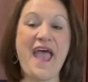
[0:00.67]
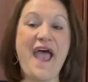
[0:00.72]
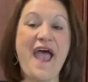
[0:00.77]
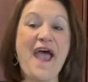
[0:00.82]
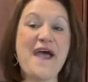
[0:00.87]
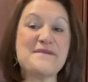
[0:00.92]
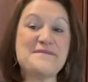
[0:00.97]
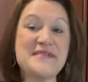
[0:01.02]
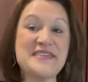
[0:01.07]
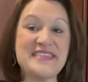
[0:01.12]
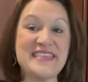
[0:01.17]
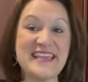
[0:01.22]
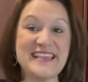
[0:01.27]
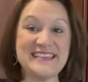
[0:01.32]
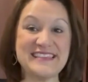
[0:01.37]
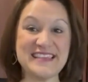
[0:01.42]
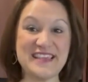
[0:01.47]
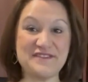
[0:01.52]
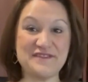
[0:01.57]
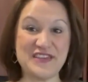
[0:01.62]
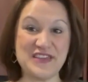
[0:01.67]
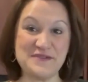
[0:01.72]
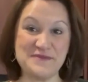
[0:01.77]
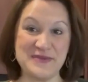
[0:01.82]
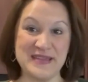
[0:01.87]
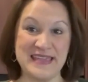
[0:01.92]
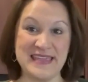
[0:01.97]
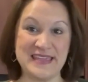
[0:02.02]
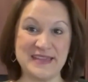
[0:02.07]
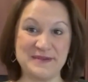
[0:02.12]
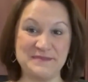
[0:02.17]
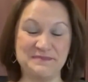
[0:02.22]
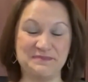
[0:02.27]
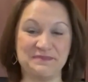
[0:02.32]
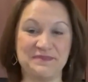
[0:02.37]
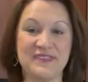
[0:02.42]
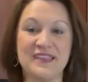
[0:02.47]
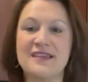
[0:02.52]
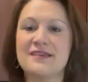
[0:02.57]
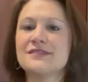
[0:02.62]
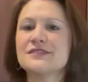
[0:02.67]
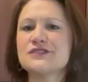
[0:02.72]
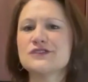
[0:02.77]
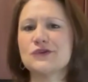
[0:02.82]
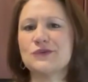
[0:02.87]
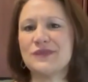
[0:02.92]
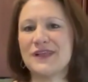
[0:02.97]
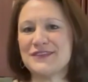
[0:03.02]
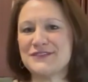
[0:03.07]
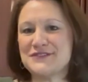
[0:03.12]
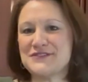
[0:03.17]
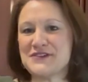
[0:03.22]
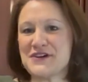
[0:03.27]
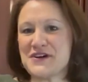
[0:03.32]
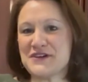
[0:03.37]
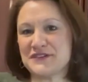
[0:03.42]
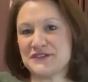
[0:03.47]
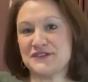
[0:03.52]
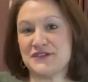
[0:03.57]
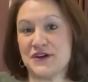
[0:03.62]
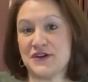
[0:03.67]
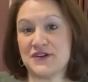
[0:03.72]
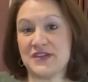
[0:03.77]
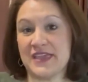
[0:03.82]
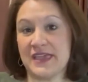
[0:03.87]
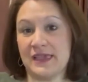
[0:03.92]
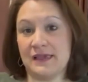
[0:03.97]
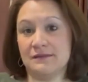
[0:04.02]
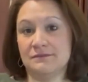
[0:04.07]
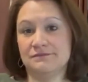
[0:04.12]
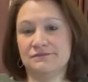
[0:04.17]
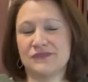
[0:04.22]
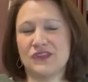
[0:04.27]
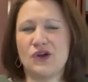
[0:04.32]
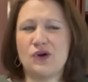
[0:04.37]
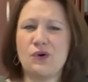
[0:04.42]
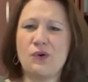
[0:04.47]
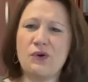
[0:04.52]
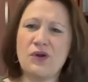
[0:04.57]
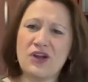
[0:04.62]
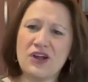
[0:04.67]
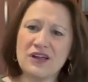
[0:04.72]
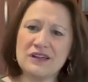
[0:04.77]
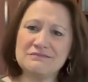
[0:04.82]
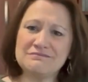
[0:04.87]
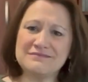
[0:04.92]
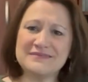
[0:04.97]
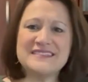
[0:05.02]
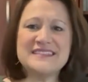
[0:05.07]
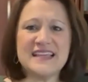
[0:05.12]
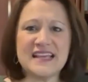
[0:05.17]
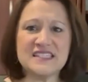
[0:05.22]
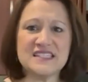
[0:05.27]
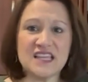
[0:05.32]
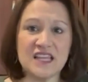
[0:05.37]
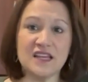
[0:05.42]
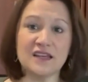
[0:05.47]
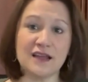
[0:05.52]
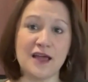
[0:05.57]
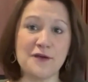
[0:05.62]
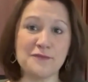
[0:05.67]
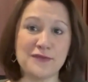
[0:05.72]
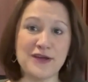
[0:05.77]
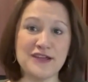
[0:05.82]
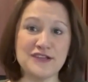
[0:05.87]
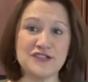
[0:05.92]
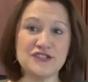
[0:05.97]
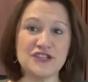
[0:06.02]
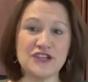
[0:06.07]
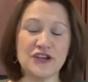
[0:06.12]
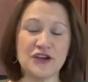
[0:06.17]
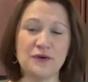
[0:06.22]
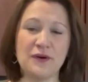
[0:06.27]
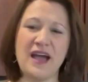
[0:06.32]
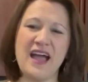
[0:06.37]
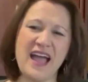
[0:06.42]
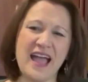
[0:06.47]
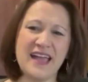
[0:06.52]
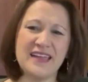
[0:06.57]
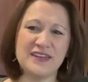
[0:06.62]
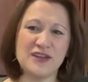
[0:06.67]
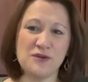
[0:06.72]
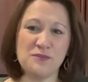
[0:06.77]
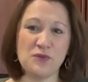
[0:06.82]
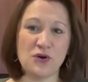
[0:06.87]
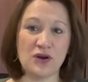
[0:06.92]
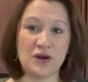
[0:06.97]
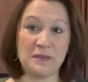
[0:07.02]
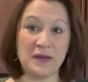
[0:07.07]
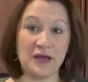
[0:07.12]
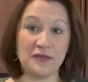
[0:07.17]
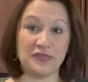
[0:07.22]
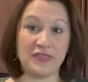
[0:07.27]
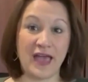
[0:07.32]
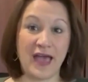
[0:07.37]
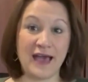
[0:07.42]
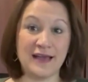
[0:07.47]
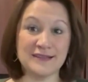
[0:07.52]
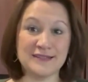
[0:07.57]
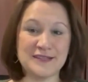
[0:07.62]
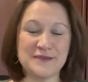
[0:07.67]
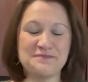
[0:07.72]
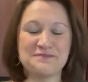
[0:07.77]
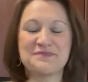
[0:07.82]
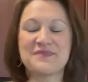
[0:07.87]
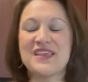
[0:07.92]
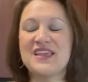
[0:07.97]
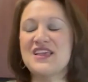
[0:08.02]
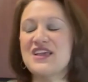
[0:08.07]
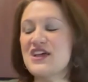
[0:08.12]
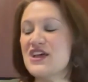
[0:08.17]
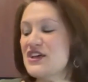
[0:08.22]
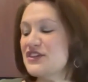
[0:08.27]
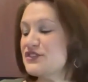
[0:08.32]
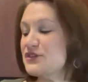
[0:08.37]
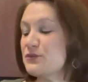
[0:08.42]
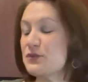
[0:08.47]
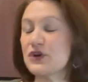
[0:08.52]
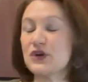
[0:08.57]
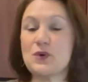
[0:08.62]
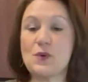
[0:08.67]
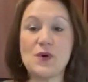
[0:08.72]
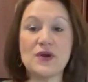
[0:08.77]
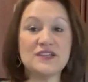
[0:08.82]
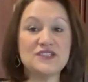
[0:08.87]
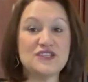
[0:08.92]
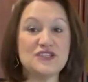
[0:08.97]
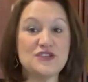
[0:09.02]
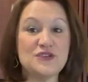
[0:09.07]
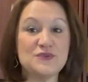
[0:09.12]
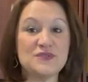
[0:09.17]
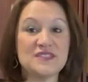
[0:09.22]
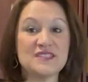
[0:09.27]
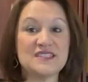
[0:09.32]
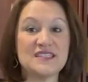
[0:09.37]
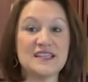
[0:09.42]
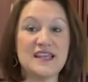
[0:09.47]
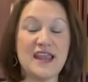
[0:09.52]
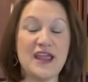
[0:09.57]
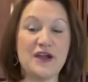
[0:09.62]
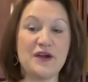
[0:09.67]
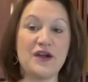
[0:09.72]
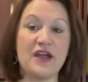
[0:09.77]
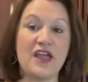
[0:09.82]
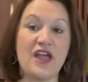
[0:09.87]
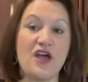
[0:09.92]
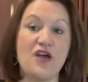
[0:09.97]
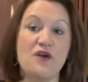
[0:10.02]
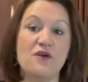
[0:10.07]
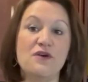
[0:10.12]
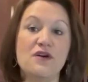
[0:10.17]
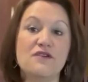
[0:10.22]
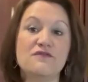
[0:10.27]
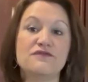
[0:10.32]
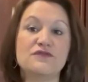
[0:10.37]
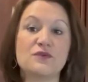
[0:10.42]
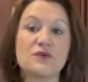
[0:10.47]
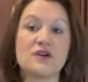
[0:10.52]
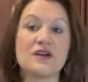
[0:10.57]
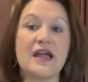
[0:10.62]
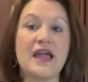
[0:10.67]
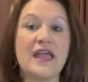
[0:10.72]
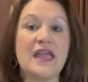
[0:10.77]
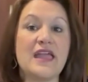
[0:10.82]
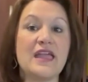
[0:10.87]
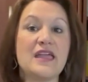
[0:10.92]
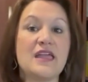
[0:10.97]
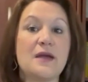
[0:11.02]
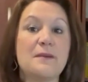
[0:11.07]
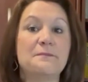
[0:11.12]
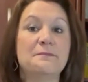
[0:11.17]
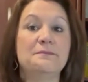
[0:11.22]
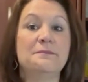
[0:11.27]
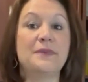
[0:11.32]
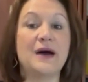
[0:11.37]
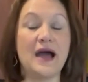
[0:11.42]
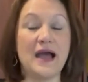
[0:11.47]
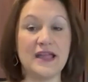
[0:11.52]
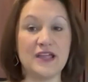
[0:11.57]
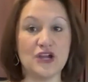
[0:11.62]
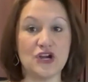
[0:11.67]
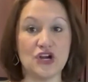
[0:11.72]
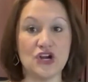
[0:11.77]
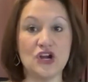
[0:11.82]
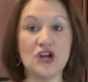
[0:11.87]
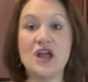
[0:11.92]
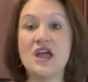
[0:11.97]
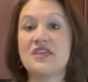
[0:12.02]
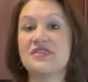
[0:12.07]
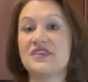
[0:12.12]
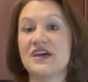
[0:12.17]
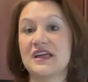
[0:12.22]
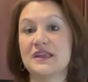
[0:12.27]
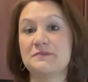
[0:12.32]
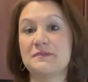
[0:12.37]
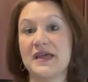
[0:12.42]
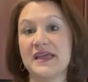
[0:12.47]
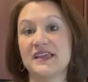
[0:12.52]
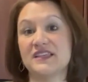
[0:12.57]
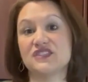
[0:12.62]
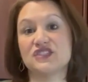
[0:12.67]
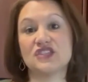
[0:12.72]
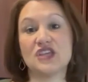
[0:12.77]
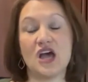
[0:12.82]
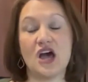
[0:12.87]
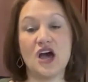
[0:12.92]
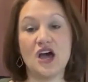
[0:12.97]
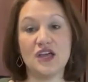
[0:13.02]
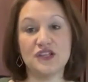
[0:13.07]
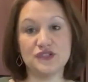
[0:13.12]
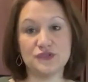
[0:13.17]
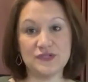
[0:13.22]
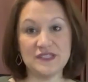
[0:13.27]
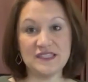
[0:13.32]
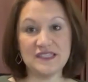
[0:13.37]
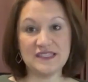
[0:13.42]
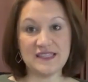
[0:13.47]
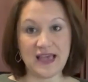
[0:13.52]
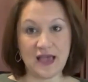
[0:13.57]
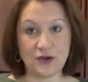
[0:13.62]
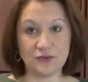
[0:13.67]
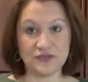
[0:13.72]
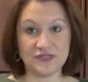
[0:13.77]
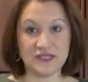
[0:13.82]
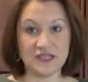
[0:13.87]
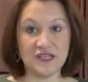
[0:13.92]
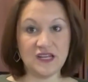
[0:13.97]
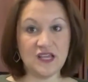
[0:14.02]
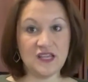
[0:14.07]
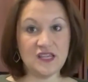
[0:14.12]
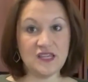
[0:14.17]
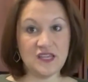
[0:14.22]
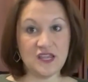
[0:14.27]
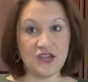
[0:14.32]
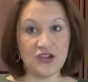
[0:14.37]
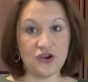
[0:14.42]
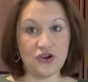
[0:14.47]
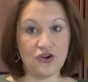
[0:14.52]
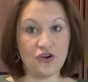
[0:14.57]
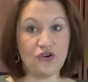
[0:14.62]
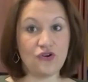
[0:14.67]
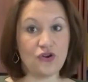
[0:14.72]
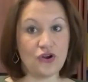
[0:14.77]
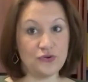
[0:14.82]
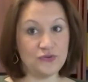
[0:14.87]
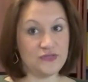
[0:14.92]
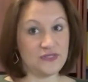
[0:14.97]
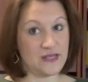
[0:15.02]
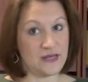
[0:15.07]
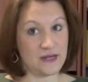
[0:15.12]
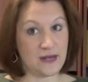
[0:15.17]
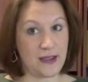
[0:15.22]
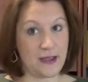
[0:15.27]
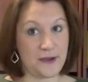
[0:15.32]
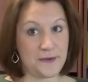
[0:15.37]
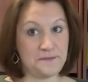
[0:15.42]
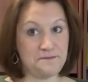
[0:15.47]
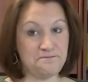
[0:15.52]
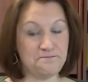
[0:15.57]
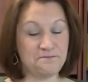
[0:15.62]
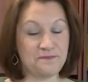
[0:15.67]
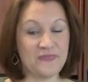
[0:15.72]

Happy Thanksgiving week. So let's talk turkey or debt to income ratio. I know more about that. So we're going to use a scenario for a buyer that makes $100,000 a year gross income.